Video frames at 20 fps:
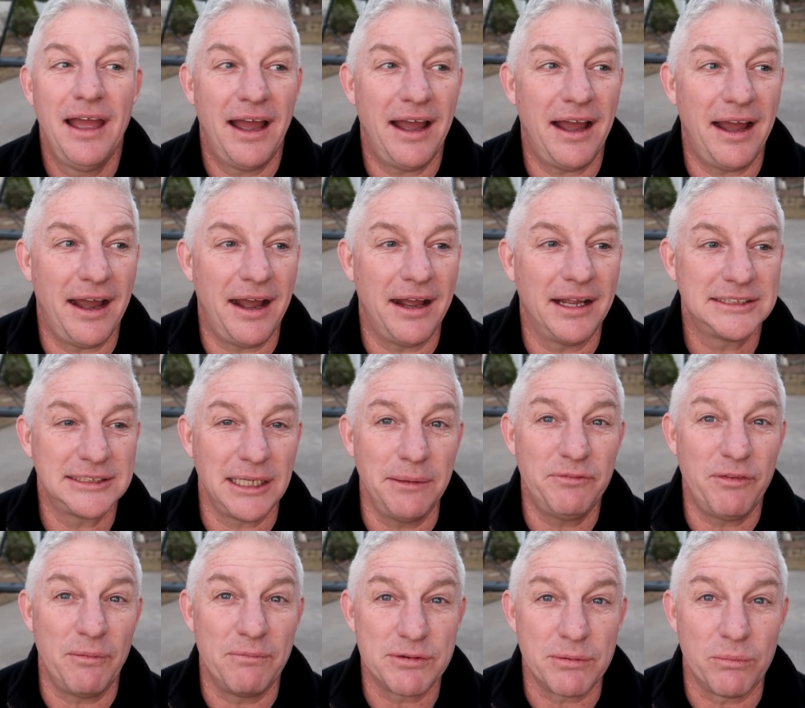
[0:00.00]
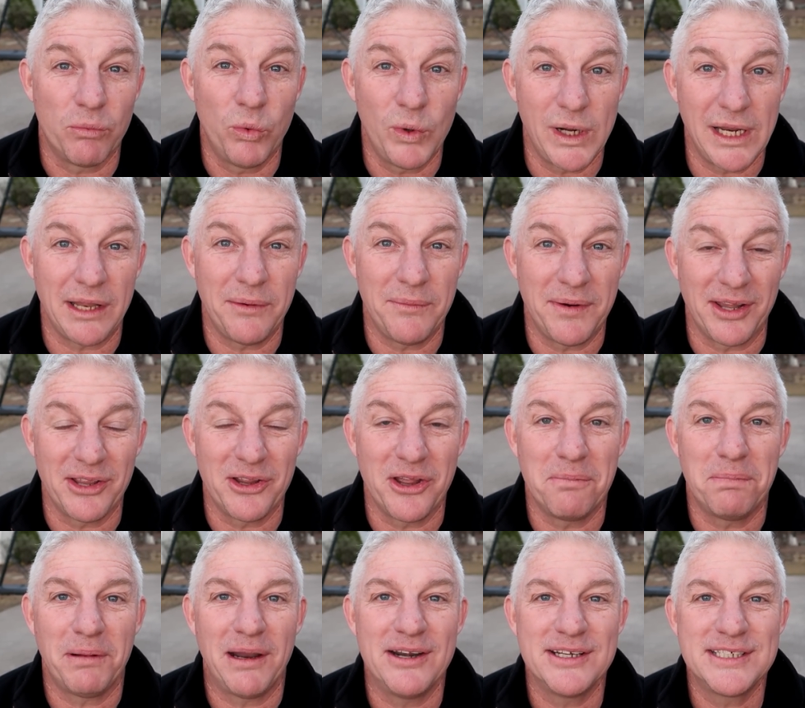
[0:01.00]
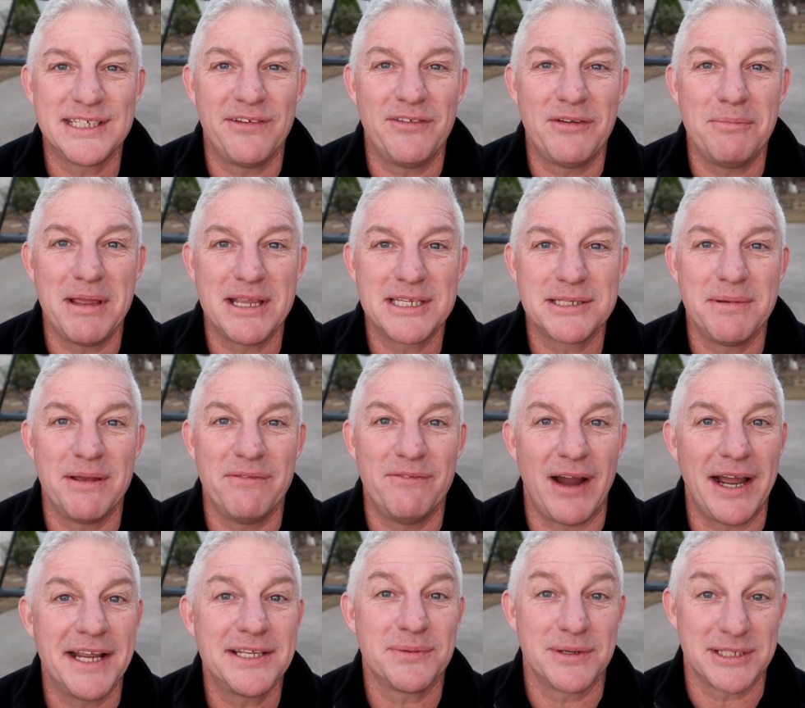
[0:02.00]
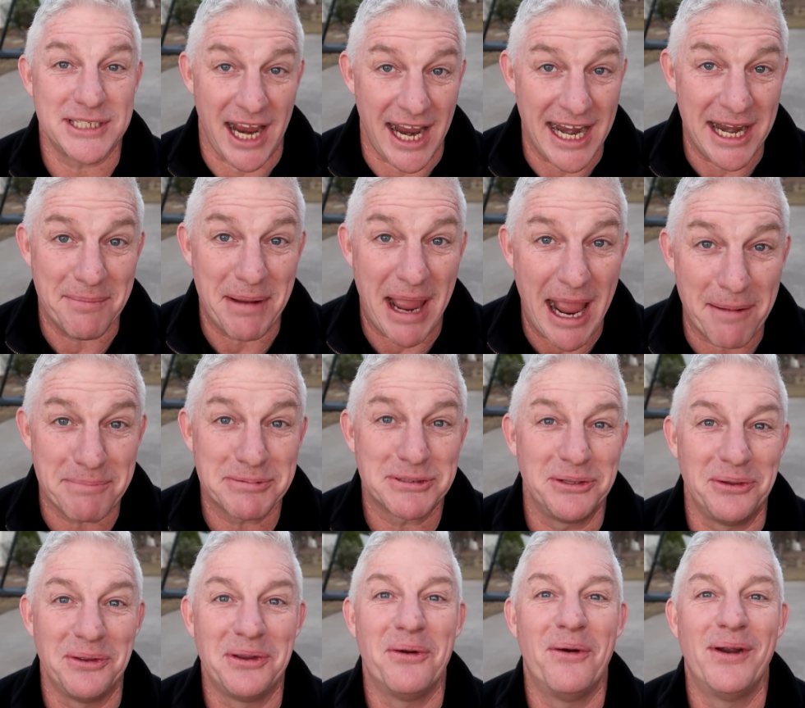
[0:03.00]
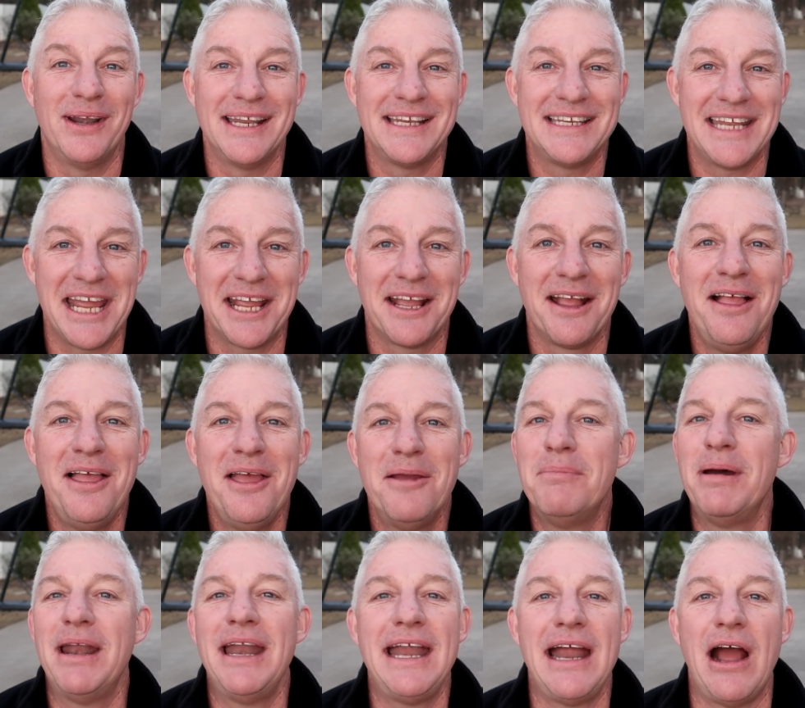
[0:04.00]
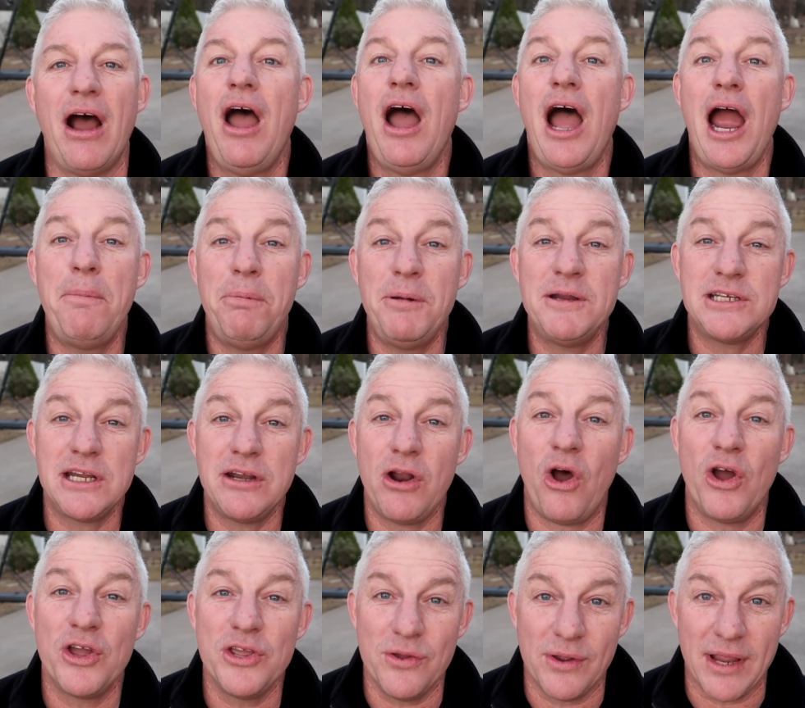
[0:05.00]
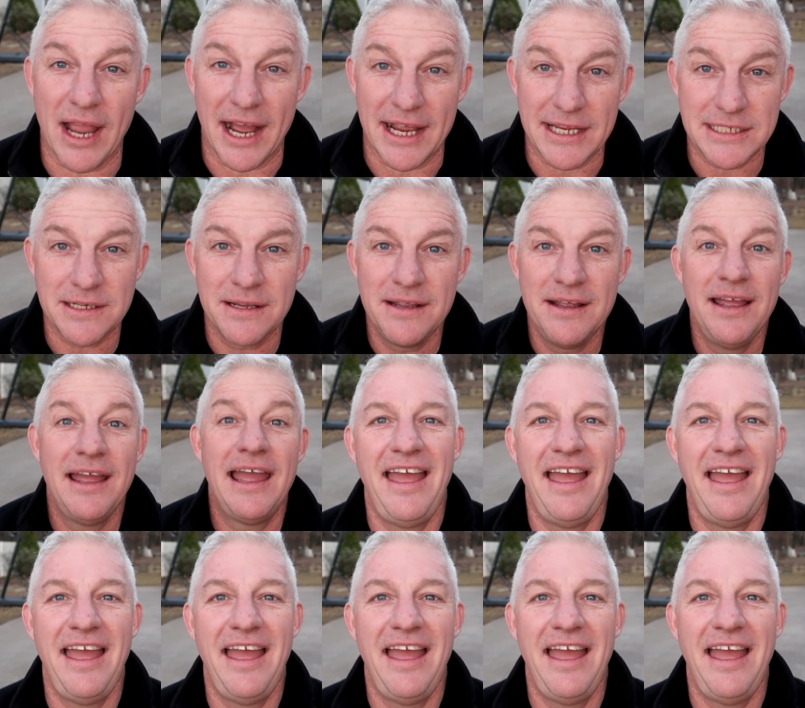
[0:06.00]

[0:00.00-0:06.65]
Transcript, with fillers: Uh, some from some really, really good players giving me some advice, which I am absolutely going to take. But anyhow, I appreciate all you guys.